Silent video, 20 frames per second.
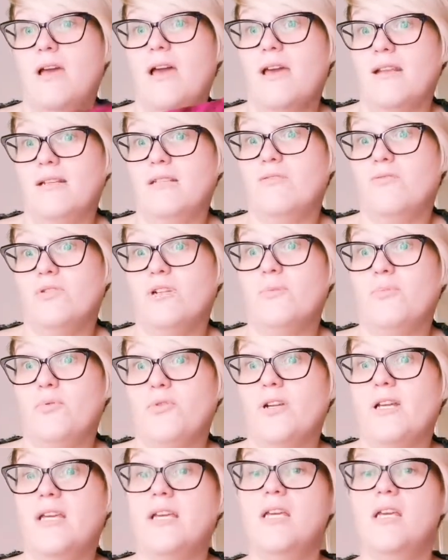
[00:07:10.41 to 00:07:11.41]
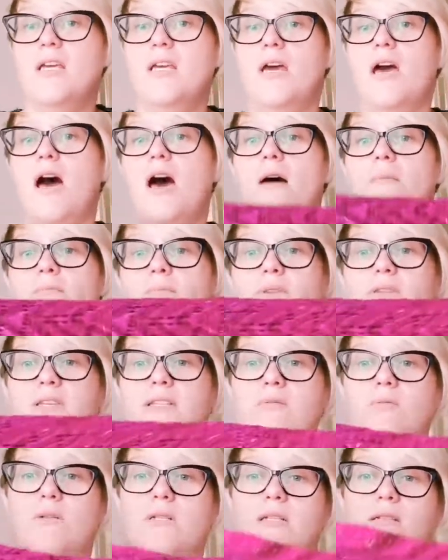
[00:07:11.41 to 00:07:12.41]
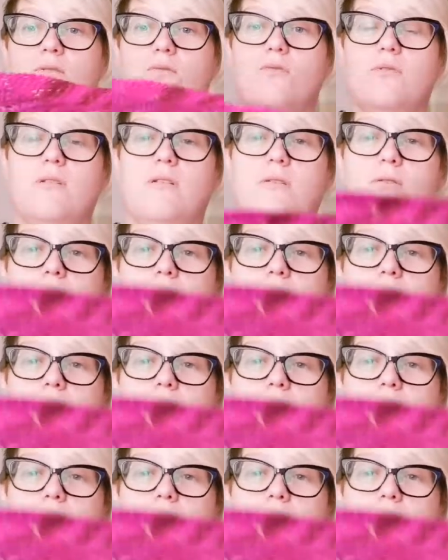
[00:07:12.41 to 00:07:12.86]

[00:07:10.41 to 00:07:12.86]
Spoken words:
and it's really pretty. But this one is also